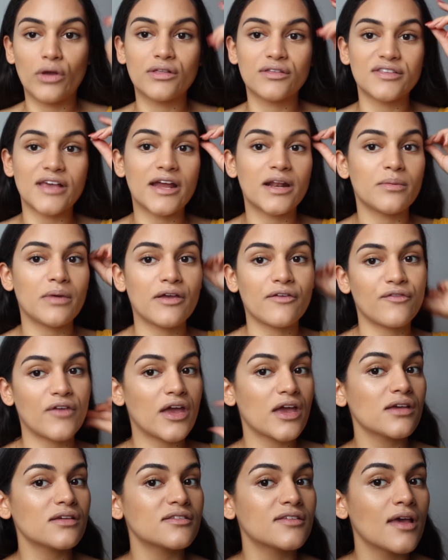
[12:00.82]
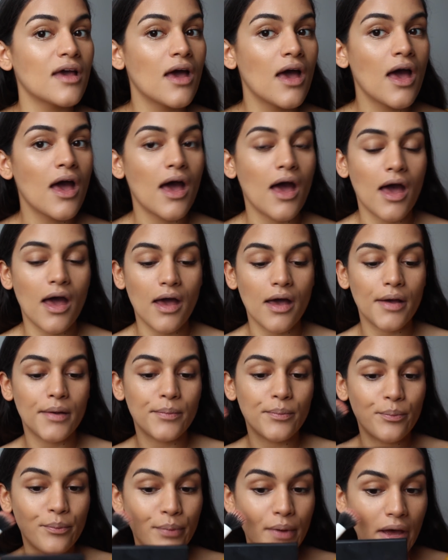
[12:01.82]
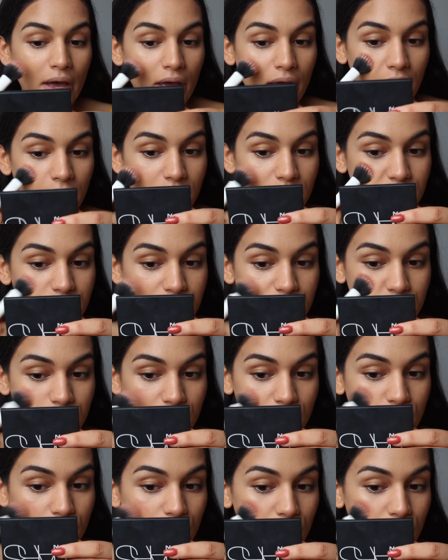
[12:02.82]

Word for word: side of my face. But,